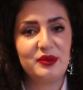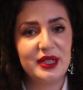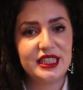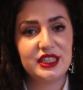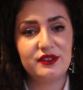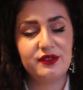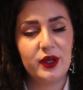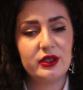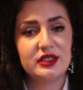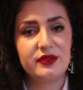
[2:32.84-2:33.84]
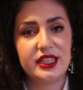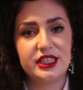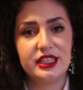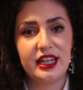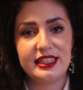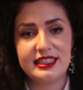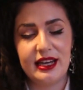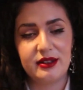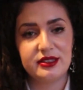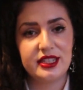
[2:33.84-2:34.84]
of which, Vogue's Fashion Night
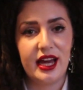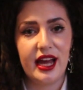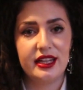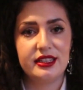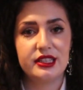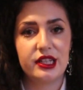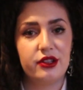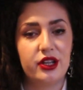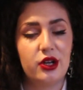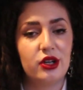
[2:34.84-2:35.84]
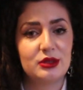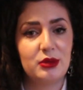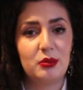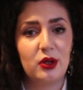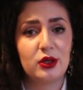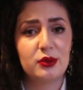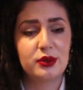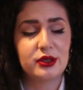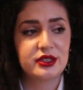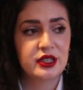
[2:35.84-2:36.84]
Out and the Cosmo Blog
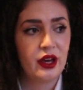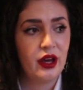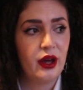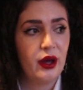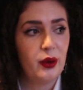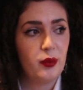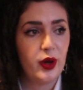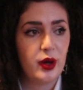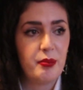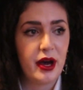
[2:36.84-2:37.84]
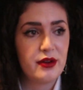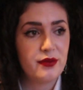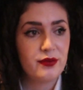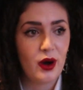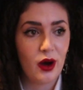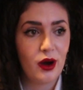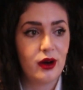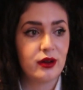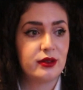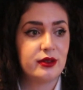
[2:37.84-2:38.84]
Awards were by
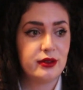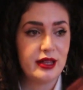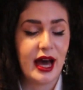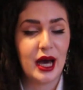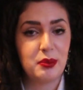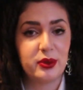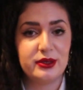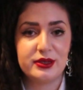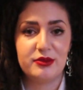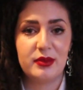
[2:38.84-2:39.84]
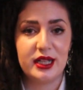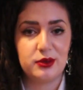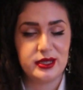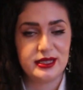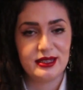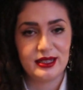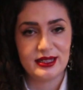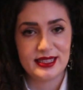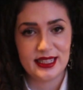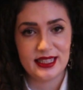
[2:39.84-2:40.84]
far the high points of my
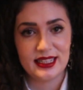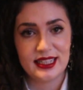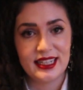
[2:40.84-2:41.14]
2013.